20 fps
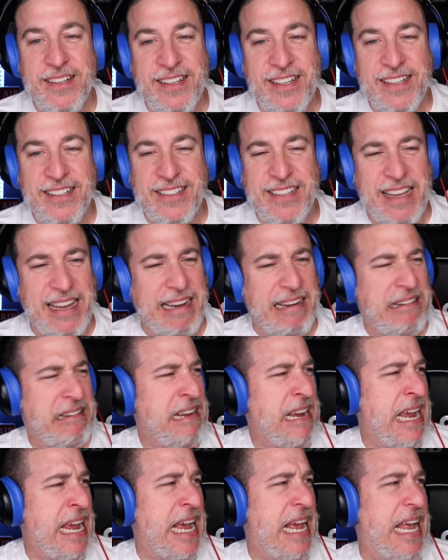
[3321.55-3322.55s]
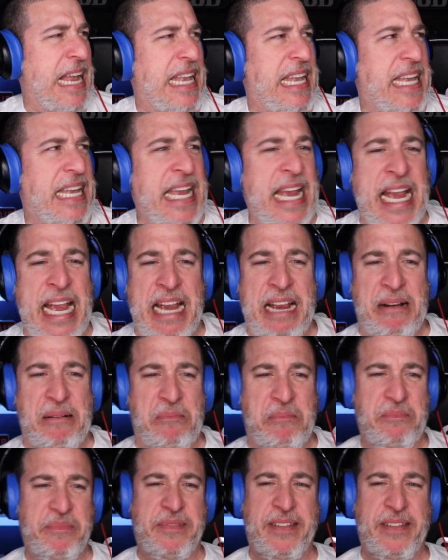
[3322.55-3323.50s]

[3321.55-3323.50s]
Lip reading: It's like, God damn.